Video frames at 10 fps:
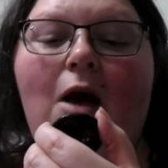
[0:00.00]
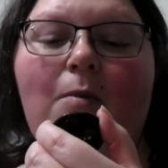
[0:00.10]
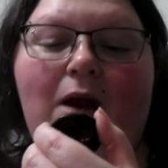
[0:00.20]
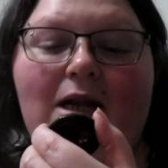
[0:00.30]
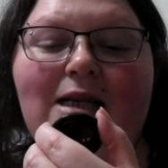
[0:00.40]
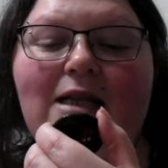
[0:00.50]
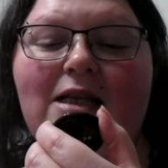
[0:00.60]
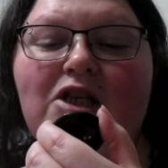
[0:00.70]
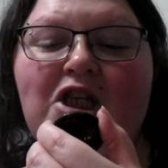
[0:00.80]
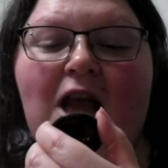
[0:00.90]
But it's in
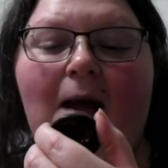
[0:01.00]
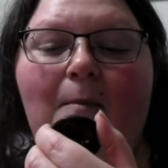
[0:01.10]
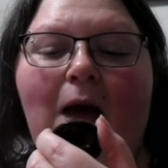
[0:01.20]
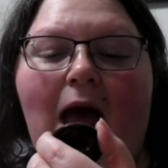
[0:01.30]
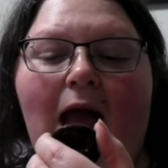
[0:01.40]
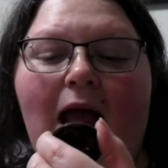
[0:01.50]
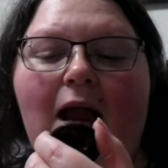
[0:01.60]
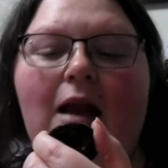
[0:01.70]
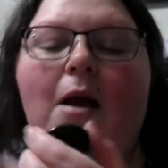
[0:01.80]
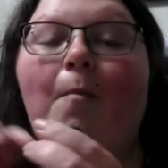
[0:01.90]
the
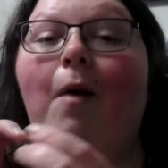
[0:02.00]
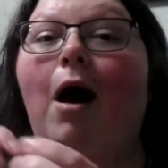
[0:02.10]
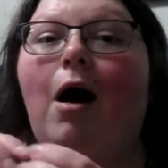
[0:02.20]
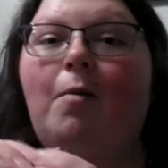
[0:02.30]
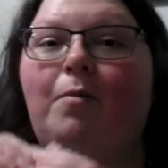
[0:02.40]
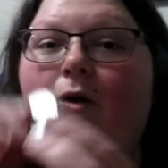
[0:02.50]
Champagne Pop.